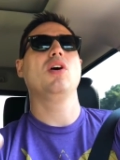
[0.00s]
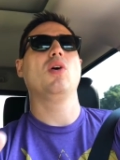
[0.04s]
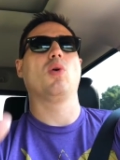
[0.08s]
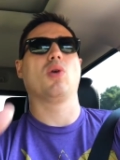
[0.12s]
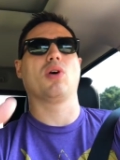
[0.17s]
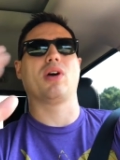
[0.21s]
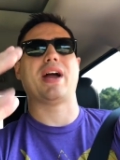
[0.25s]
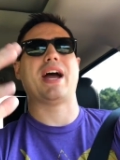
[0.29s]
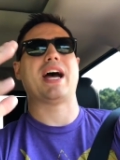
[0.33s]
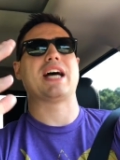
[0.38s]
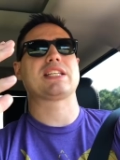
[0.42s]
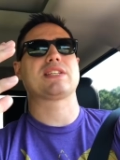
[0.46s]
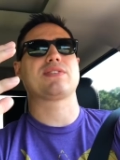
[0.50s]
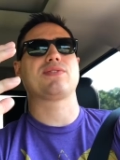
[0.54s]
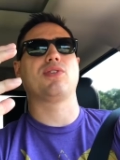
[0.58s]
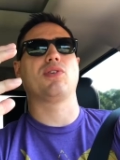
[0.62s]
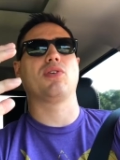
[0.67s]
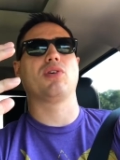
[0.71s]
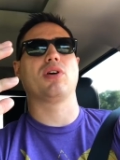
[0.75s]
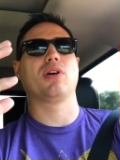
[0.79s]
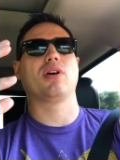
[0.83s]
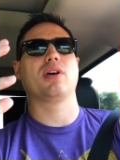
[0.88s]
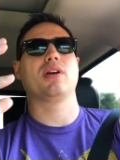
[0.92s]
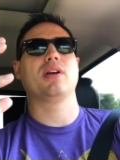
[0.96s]
or asked
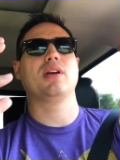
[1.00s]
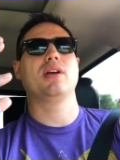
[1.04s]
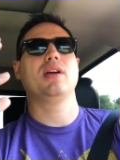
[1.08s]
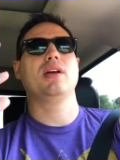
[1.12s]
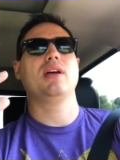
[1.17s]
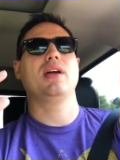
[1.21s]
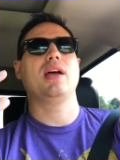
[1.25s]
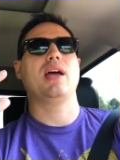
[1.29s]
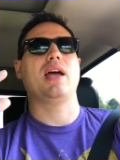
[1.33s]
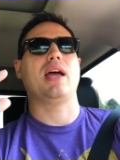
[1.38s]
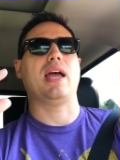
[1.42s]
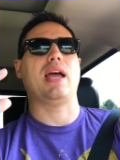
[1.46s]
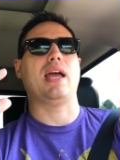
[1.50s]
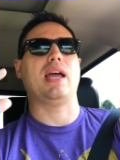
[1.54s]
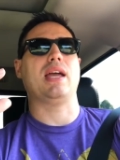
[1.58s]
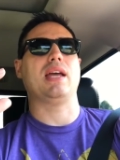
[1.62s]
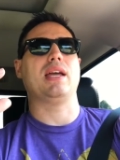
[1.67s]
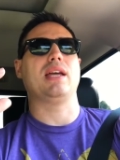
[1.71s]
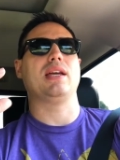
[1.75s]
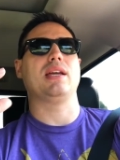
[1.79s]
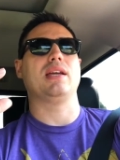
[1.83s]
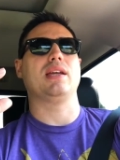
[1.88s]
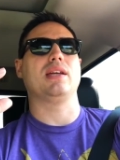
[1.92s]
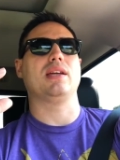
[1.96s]
for
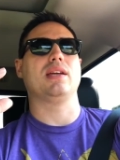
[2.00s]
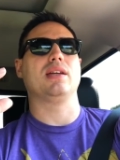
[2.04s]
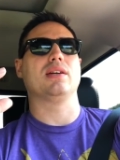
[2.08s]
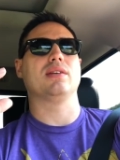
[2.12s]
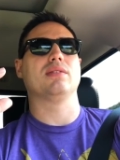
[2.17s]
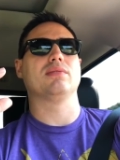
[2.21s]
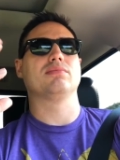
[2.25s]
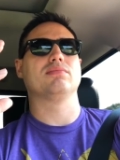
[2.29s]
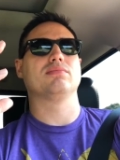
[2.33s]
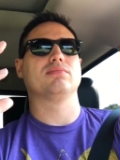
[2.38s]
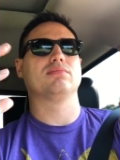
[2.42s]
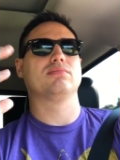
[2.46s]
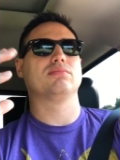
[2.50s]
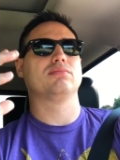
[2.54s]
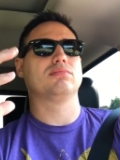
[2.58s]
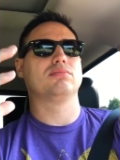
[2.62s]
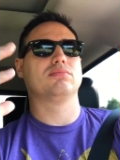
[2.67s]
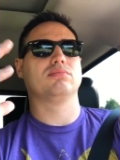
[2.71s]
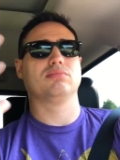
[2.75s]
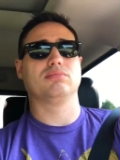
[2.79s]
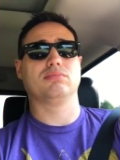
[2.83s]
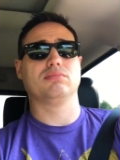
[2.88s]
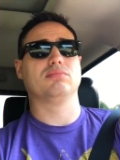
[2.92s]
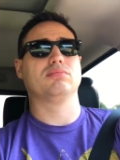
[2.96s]
a
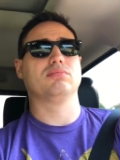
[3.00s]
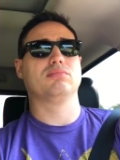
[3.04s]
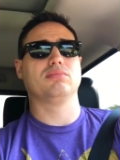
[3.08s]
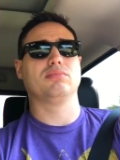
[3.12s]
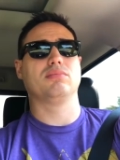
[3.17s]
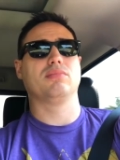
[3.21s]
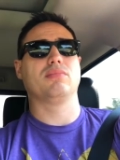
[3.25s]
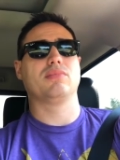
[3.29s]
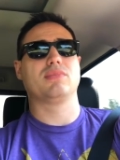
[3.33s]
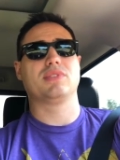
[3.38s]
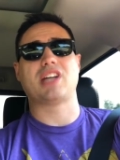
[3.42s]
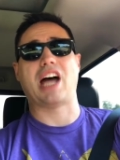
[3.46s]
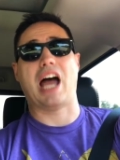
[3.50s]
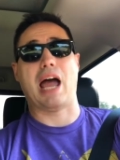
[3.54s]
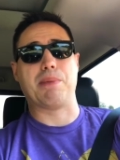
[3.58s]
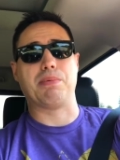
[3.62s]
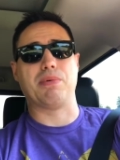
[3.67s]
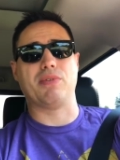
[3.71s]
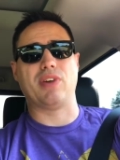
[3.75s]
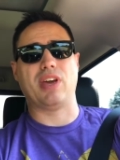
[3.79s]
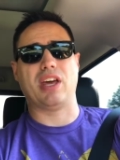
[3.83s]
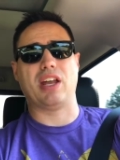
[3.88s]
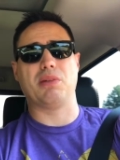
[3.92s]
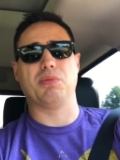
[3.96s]
type
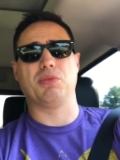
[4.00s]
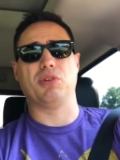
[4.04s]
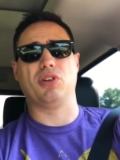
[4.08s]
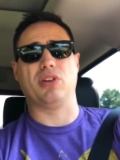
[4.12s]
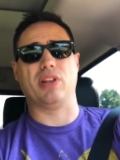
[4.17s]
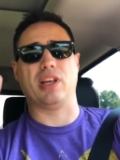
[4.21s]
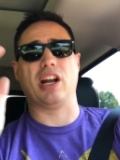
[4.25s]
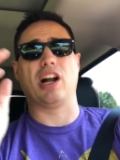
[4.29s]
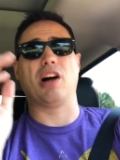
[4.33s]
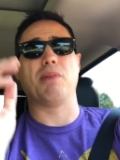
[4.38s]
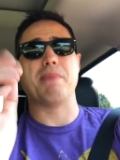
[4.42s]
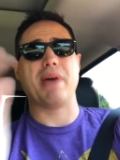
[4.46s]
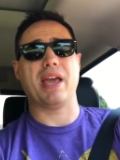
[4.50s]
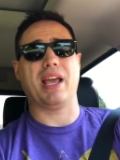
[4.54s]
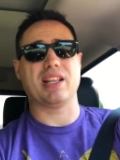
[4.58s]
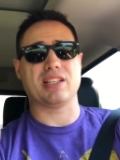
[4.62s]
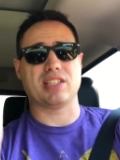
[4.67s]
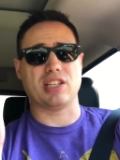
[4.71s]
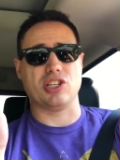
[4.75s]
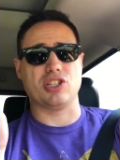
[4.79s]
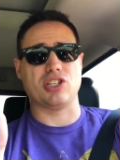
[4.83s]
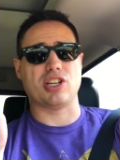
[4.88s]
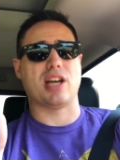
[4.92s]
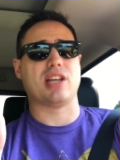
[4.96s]
of animal, and I'll make a
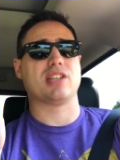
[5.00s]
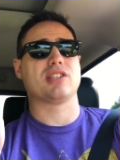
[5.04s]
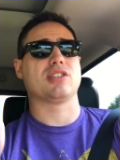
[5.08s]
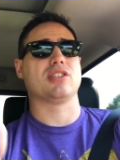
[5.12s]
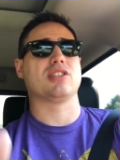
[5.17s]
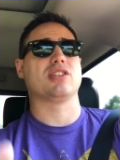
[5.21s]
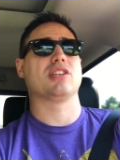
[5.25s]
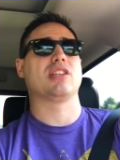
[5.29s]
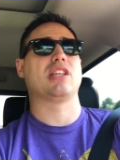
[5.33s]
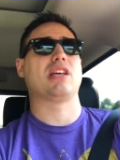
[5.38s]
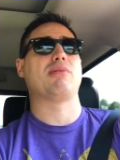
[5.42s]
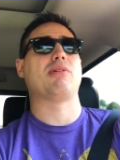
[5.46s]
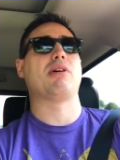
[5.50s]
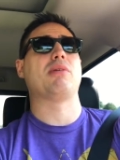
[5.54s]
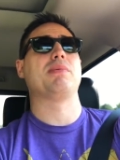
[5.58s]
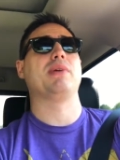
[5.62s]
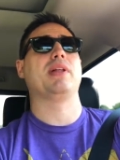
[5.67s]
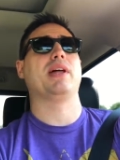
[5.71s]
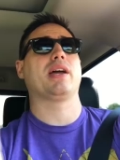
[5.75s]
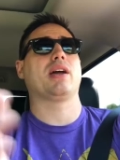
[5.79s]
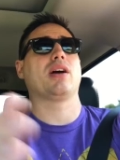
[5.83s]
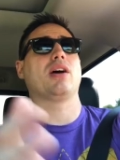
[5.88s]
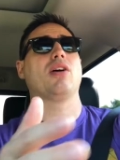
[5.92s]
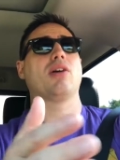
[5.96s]
suggestion to them. I'll be
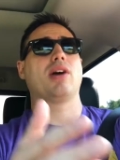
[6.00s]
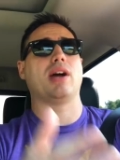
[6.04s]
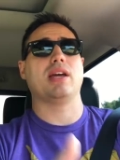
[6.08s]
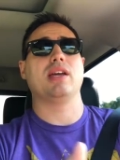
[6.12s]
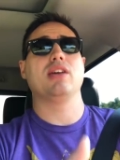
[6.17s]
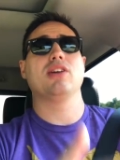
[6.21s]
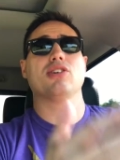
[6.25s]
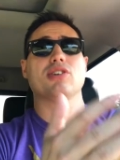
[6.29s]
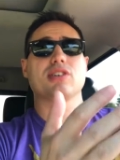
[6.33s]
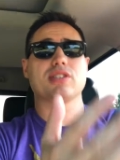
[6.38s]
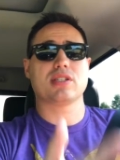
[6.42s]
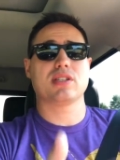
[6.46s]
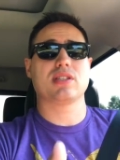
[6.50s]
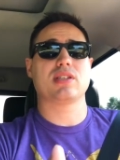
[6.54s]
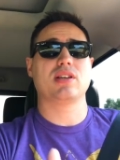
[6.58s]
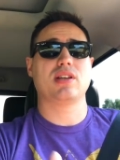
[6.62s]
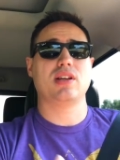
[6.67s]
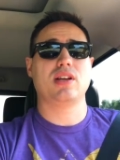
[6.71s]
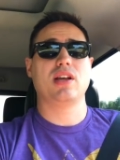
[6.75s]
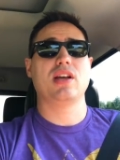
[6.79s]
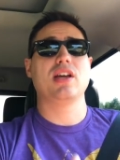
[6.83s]
like, all right, here's